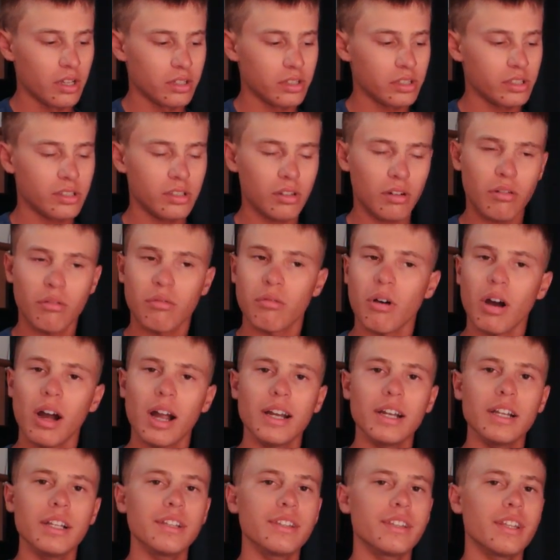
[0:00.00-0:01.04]
So
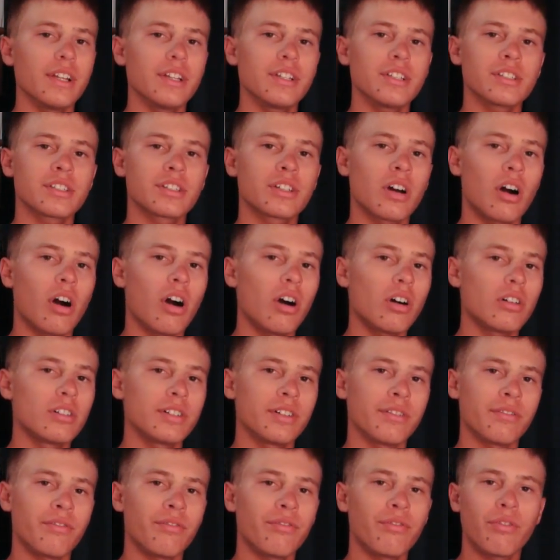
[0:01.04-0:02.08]
why didn't they just call
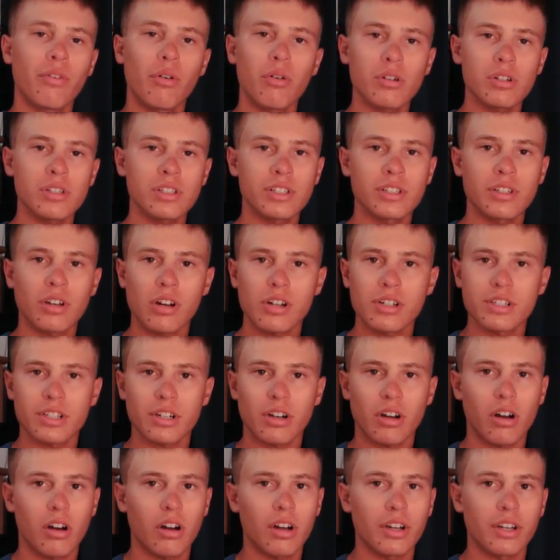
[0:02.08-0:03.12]
it Force Touch
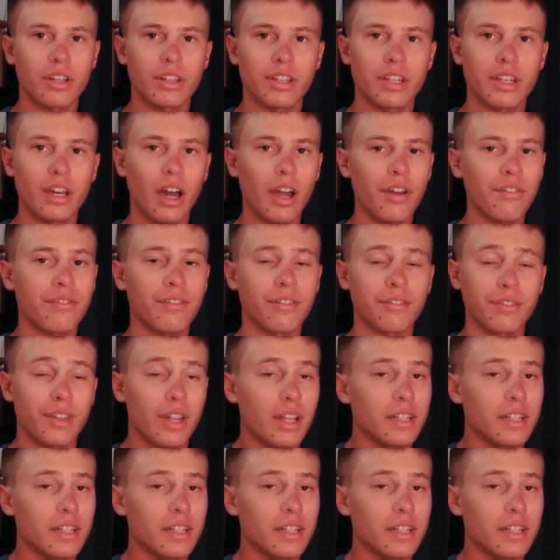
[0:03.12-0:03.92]
on the iPhone?